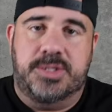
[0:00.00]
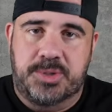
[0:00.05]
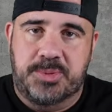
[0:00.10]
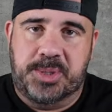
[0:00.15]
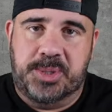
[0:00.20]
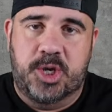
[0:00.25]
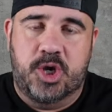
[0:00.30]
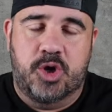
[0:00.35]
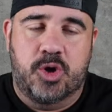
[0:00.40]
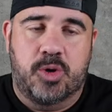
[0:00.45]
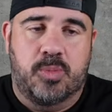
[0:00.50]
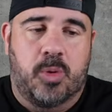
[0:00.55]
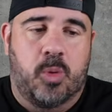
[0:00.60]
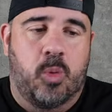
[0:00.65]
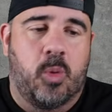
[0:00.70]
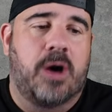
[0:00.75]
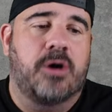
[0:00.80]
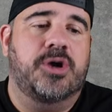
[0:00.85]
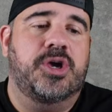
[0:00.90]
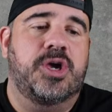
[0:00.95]
YouTube,
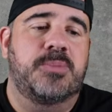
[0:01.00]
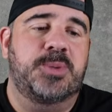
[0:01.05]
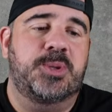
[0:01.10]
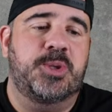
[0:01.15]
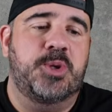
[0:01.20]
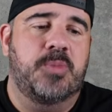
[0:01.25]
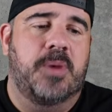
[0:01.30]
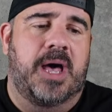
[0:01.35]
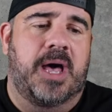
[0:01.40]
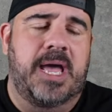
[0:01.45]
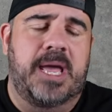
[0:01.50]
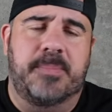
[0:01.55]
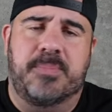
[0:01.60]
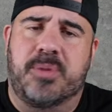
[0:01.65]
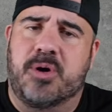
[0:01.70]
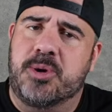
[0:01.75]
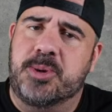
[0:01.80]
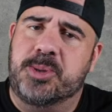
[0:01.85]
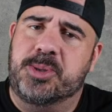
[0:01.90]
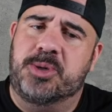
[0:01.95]
welcome to my
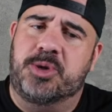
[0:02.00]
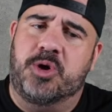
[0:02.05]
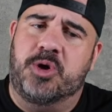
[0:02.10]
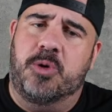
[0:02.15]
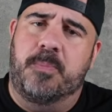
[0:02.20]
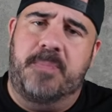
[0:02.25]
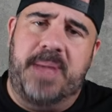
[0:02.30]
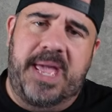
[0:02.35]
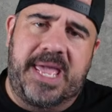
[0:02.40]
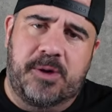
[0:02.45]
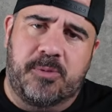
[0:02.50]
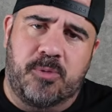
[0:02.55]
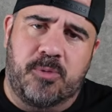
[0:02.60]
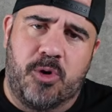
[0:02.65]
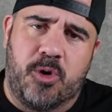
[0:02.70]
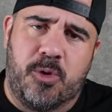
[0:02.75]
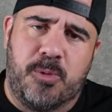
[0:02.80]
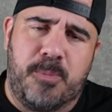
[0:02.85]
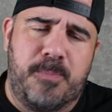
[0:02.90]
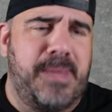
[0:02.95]
personal
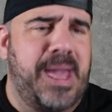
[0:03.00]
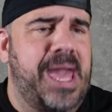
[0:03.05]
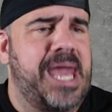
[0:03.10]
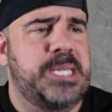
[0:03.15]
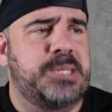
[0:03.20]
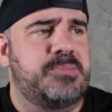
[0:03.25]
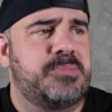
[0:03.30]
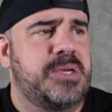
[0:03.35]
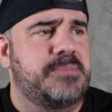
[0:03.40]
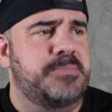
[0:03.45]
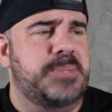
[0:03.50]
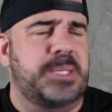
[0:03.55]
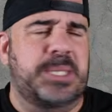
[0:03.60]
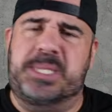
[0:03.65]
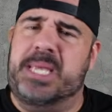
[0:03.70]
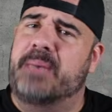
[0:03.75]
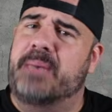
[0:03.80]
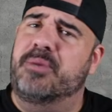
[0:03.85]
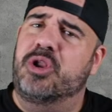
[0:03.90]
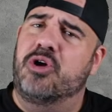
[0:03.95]
bankroll management
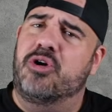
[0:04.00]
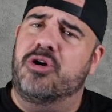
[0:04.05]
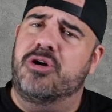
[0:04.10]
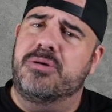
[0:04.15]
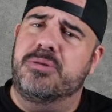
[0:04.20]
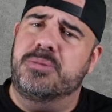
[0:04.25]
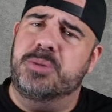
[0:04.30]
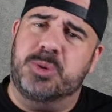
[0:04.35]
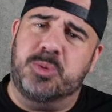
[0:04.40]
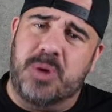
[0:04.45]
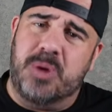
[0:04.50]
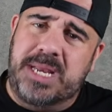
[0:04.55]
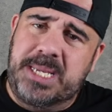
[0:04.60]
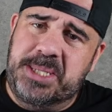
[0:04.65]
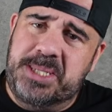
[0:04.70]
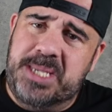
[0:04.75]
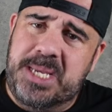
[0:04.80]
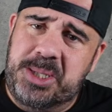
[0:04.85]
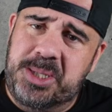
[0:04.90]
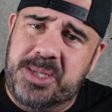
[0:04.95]
seminar, training
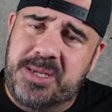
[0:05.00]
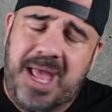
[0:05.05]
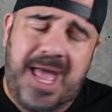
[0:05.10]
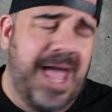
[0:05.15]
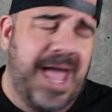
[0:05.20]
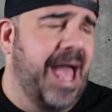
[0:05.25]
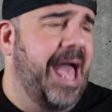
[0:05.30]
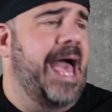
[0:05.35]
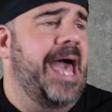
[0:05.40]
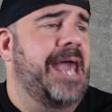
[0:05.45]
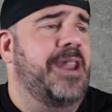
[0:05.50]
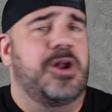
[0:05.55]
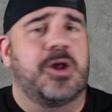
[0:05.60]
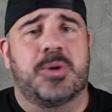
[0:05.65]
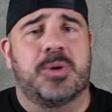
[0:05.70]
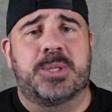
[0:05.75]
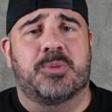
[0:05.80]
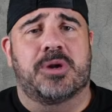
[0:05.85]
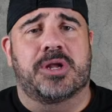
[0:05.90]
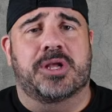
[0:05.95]
session. I don't know
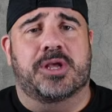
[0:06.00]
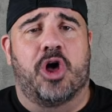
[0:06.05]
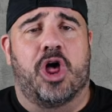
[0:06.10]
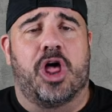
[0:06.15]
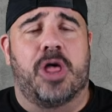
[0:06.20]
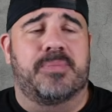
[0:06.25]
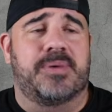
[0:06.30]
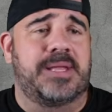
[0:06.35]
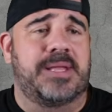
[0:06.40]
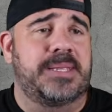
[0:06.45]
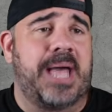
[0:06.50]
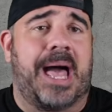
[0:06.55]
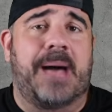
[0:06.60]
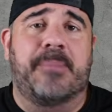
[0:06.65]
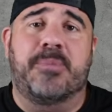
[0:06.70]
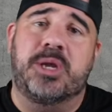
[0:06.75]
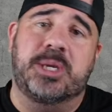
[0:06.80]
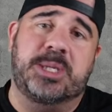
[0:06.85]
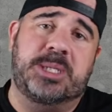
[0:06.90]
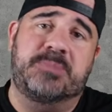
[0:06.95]
what you want to call it, but I'm
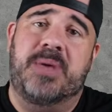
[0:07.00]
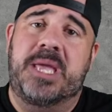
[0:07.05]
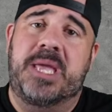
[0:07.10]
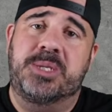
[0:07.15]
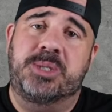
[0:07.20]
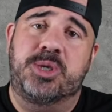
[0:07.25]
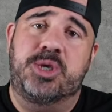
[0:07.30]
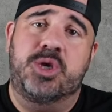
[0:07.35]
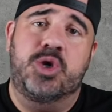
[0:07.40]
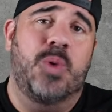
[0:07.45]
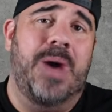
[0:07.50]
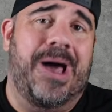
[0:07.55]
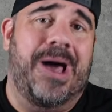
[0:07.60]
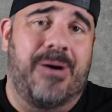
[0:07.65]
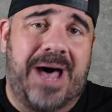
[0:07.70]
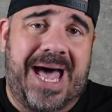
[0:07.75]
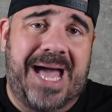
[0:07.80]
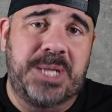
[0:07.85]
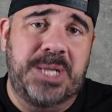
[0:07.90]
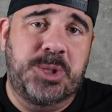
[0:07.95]
going to explain to you
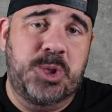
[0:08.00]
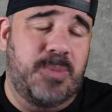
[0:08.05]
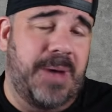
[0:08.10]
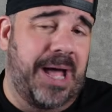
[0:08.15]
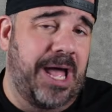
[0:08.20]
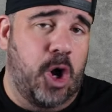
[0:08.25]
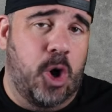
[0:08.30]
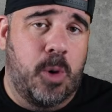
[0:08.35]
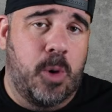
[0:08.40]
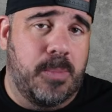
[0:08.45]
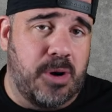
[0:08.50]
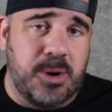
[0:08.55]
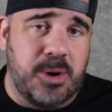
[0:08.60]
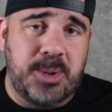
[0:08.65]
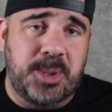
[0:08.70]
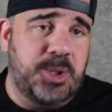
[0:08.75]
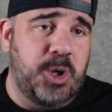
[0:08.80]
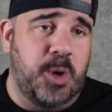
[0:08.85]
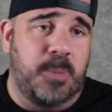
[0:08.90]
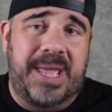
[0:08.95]
how I do my own
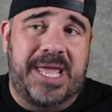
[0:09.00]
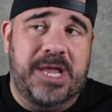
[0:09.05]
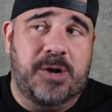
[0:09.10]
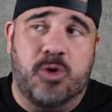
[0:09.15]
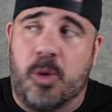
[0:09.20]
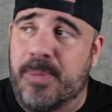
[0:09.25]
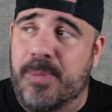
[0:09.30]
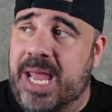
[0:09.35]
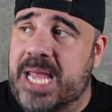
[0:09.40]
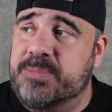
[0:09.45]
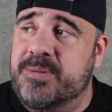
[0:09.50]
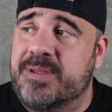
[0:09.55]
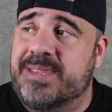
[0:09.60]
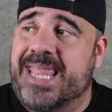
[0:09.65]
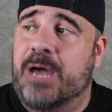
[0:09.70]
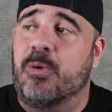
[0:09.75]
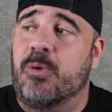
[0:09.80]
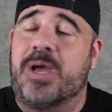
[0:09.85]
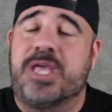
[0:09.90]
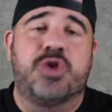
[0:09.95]
personal bankroll management.
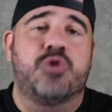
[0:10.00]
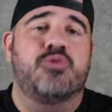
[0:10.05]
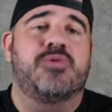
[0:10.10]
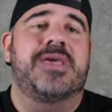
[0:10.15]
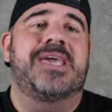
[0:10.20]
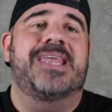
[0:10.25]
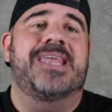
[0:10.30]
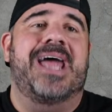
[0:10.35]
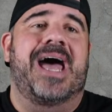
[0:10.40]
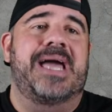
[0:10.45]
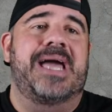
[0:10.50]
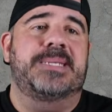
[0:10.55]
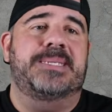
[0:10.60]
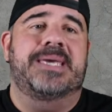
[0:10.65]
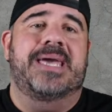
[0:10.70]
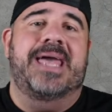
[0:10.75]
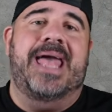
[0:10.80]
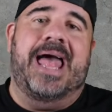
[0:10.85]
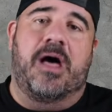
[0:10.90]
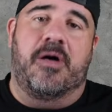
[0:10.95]
That way you can get an
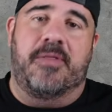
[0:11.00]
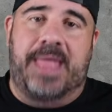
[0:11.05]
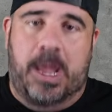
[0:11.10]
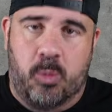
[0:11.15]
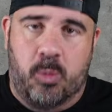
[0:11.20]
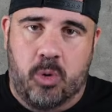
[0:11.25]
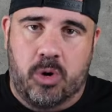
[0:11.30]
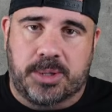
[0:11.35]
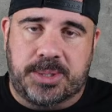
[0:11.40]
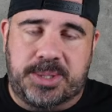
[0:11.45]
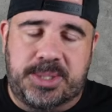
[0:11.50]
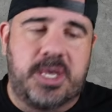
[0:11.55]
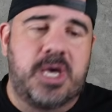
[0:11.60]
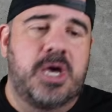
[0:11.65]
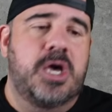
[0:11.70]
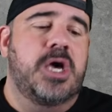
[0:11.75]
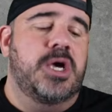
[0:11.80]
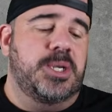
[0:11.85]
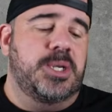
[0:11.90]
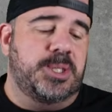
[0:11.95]
idea how that works.
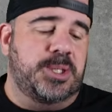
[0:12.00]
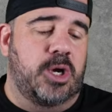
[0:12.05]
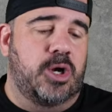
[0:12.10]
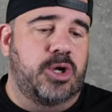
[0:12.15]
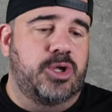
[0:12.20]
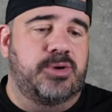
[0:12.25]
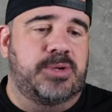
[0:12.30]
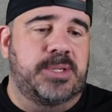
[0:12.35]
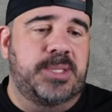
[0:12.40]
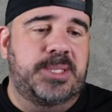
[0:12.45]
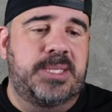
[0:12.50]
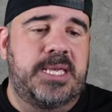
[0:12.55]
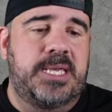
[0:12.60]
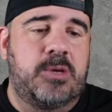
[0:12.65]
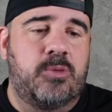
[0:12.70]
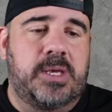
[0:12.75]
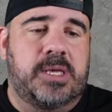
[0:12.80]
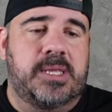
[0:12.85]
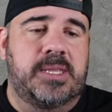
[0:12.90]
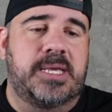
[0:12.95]
So you can see
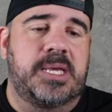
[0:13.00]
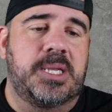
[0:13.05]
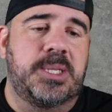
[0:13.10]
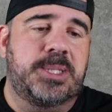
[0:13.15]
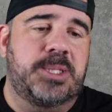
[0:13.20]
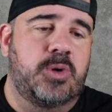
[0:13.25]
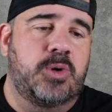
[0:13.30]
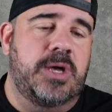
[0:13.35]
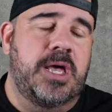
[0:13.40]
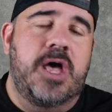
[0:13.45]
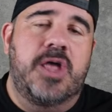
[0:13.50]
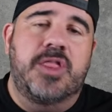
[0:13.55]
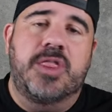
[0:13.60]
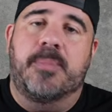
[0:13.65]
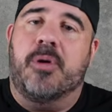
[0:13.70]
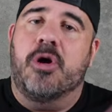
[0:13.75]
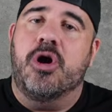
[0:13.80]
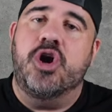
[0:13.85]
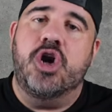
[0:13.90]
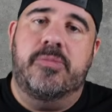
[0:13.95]
we click into it. The
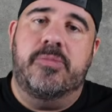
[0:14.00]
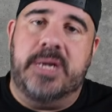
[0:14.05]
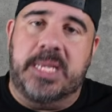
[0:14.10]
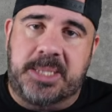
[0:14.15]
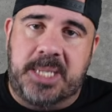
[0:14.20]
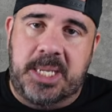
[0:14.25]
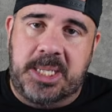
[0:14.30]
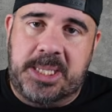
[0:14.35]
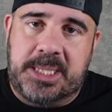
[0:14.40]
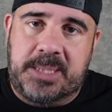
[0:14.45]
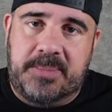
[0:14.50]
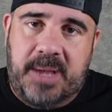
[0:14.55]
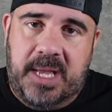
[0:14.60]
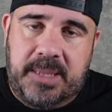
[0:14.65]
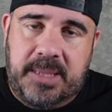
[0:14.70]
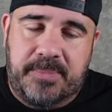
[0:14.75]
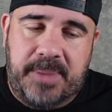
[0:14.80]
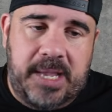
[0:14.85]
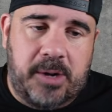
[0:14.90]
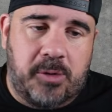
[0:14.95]
part nobody teaches about
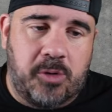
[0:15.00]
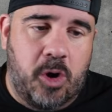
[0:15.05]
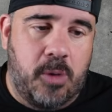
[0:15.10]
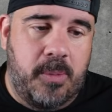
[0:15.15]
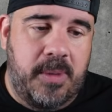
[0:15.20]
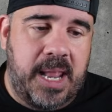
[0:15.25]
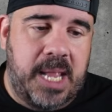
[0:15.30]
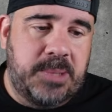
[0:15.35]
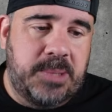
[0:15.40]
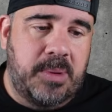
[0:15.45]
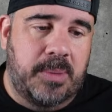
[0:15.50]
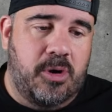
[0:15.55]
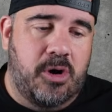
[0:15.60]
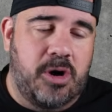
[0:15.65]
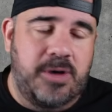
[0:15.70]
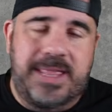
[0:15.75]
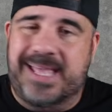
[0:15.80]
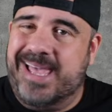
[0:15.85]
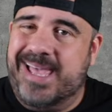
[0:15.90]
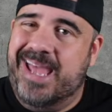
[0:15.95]
the bankroll management
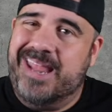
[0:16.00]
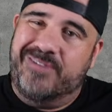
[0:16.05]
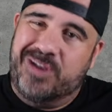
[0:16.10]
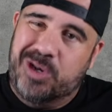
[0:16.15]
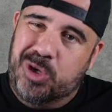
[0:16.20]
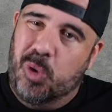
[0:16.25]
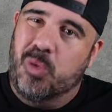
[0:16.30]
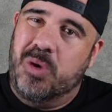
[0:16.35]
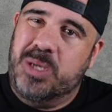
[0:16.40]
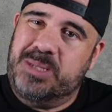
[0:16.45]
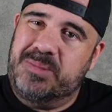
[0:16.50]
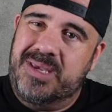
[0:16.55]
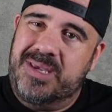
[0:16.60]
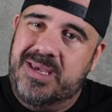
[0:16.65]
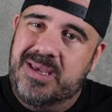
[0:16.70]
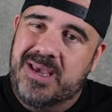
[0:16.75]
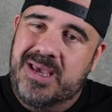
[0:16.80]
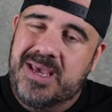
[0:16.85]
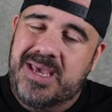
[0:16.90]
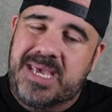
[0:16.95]
part that kind of annoys me
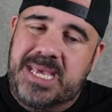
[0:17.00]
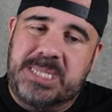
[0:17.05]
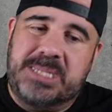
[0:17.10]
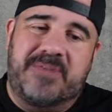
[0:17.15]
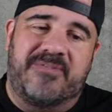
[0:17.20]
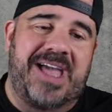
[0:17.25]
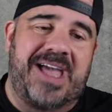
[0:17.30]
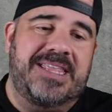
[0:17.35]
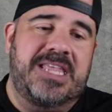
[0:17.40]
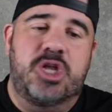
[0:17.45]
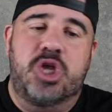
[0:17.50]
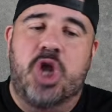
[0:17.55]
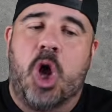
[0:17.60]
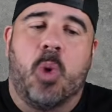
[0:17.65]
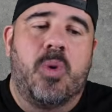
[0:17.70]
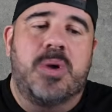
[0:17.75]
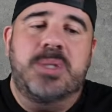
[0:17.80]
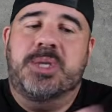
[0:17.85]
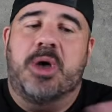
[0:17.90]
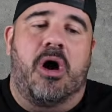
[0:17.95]
is the fact that no
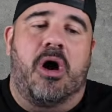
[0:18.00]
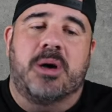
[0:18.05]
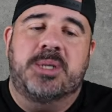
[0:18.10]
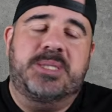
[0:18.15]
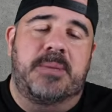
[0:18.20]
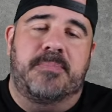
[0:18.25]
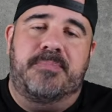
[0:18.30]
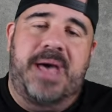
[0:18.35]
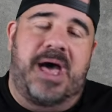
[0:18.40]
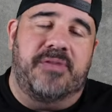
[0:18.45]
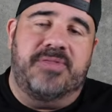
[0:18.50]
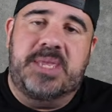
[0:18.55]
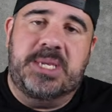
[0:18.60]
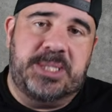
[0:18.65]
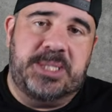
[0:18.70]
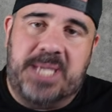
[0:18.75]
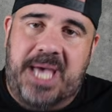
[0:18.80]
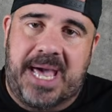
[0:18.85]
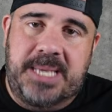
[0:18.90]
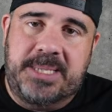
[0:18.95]
one talks about the
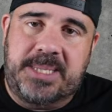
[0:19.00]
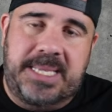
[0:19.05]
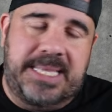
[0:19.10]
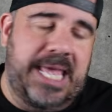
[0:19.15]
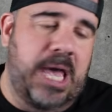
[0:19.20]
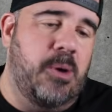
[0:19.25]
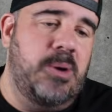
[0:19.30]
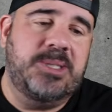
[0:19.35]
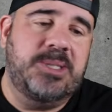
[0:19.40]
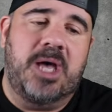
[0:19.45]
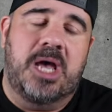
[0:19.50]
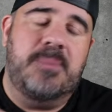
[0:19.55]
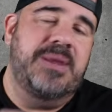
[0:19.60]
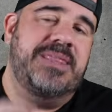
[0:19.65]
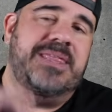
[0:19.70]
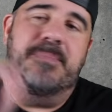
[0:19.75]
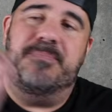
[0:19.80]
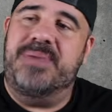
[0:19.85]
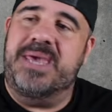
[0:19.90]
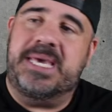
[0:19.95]
sizing. They always talk
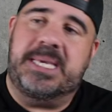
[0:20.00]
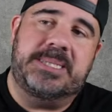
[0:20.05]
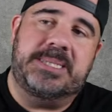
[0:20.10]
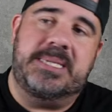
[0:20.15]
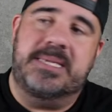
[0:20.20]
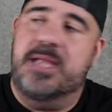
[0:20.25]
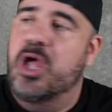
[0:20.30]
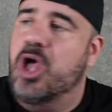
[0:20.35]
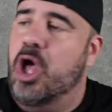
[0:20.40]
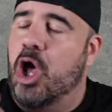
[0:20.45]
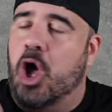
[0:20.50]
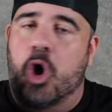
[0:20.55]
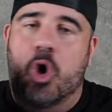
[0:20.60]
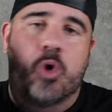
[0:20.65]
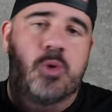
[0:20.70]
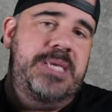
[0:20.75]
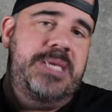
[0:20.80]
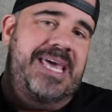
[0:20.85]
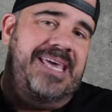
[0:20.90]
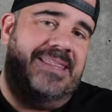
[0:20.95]
about the picks and,
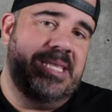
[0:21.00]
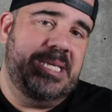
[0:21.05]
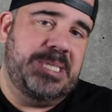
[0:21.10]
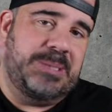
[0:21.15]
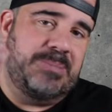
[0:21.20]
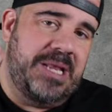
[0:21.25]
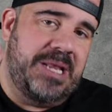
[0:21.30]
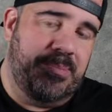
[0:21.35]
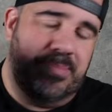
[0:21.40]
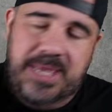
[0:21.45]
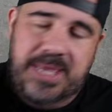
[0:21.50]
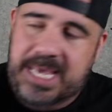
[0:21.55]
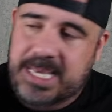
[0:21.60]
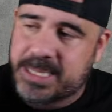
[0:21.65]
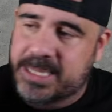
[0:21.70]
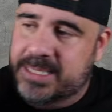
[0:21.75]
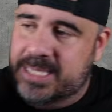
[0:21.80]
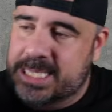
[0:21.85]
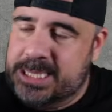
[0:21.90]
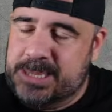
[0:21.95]
oh, take this many plays,